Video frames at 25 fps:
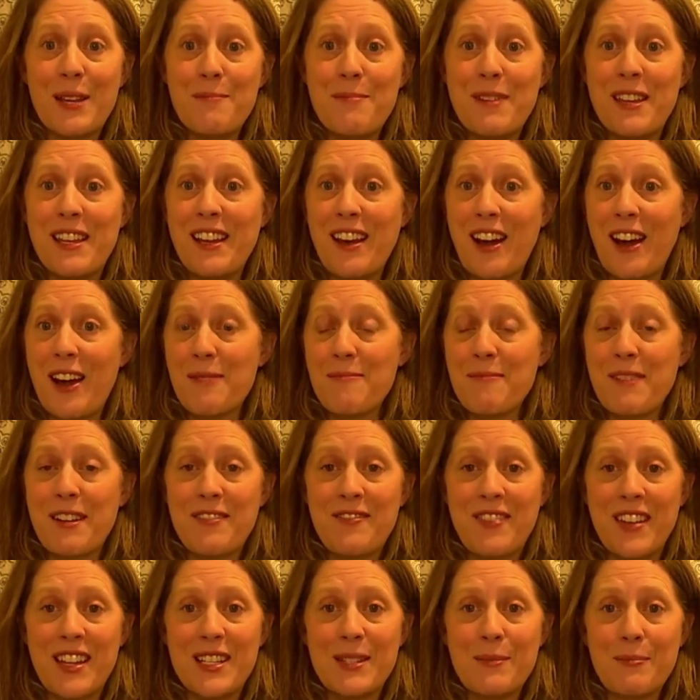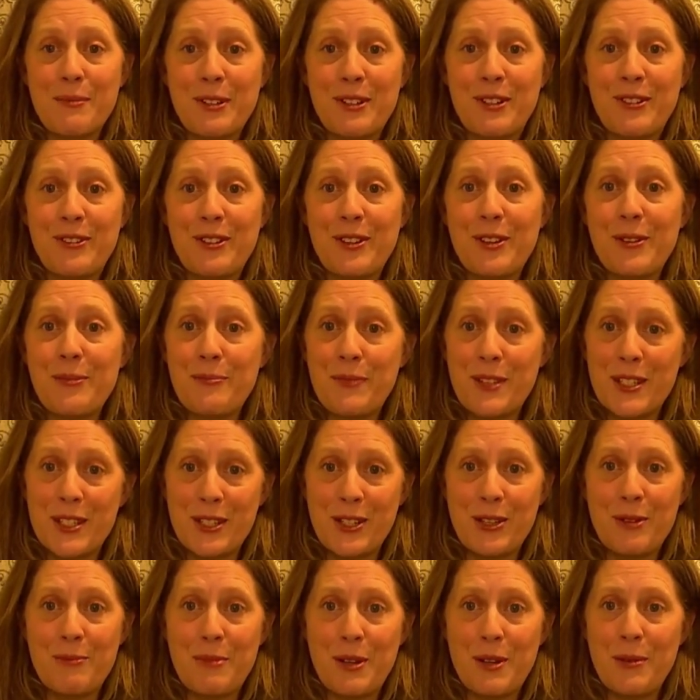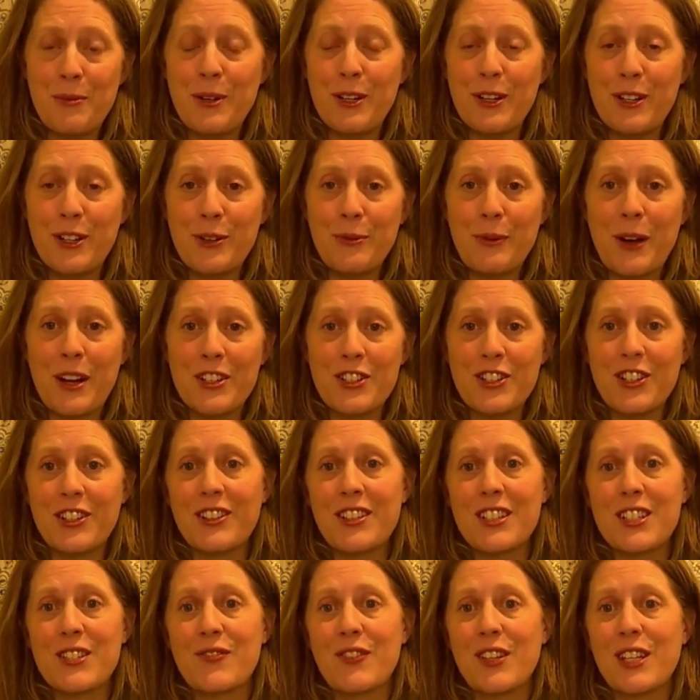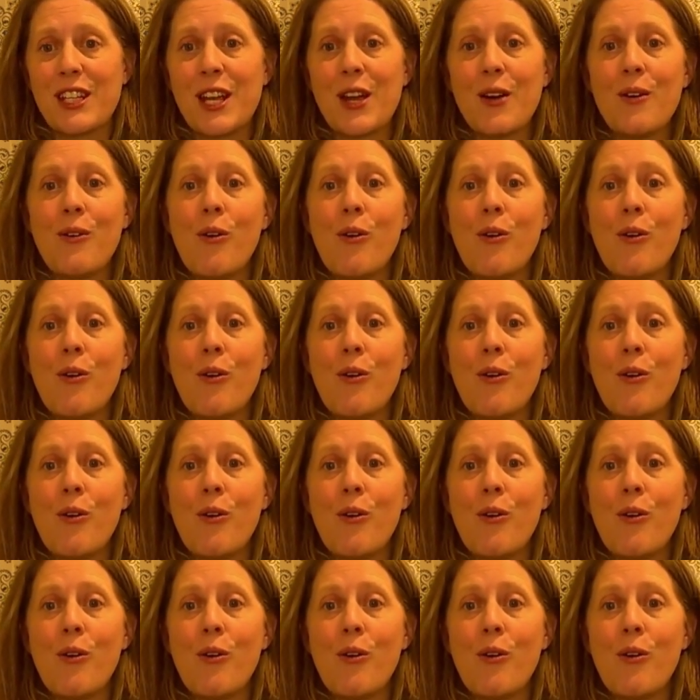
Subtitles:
be on my Facebook group. This could be where you're watching this video,